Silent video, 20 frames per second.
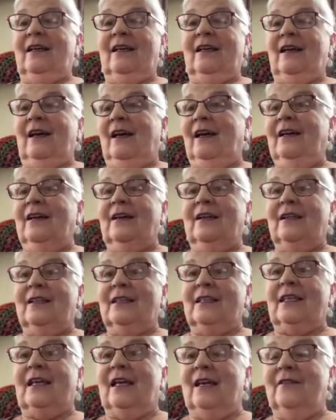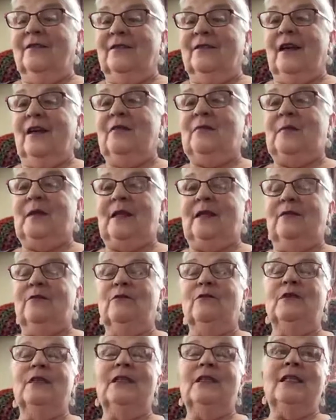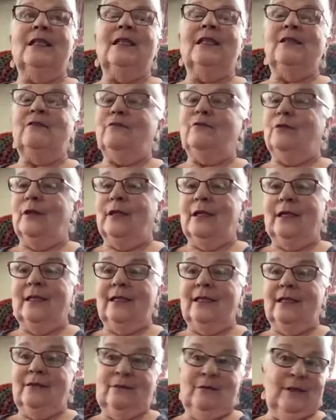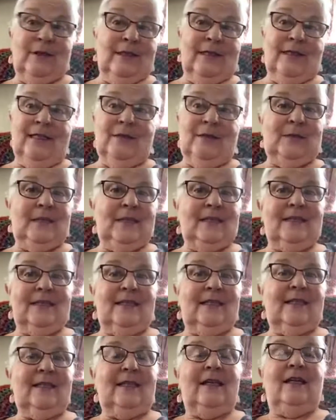I've been really, really, really busy.